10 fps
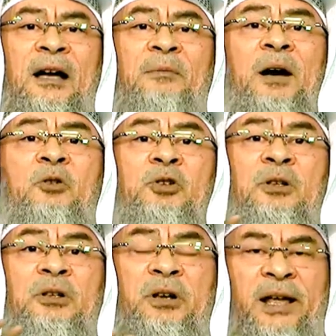about
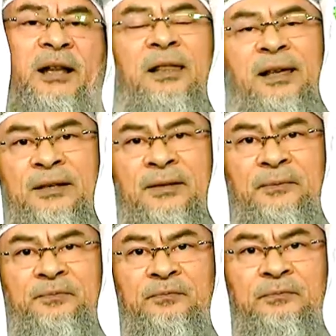real things.
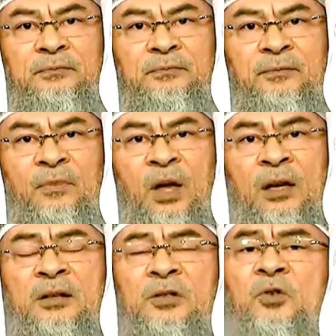
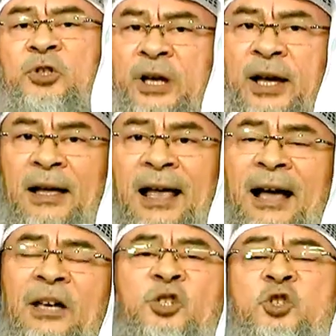So sheikh,
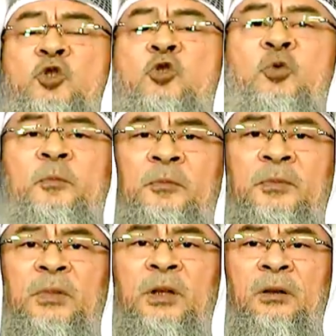assume
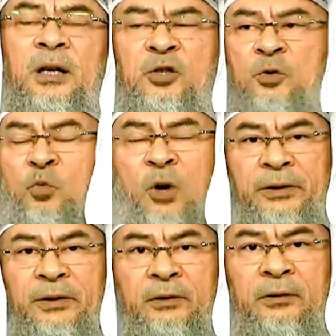
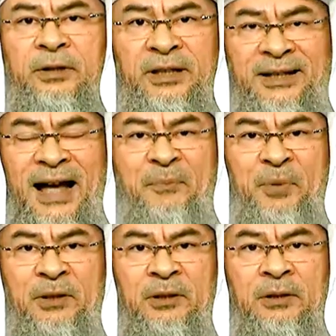what? Did it
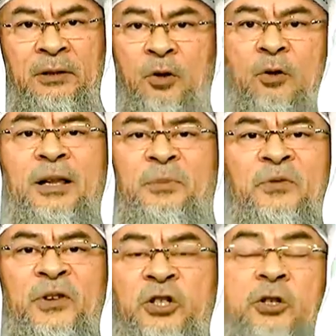happen? No, let
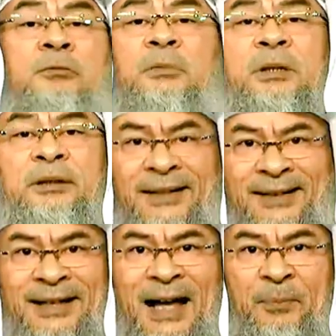me finish.
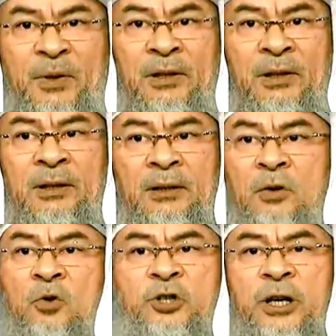Did it happen?
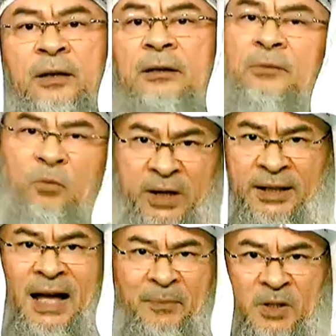No, sheikh. When
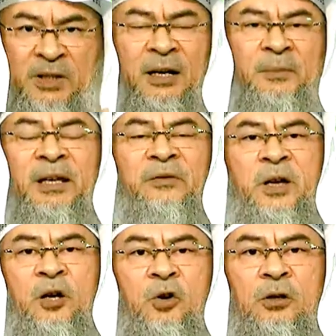it happens, come and give
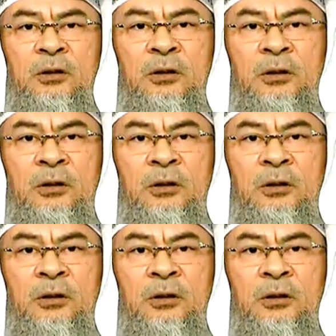me a call.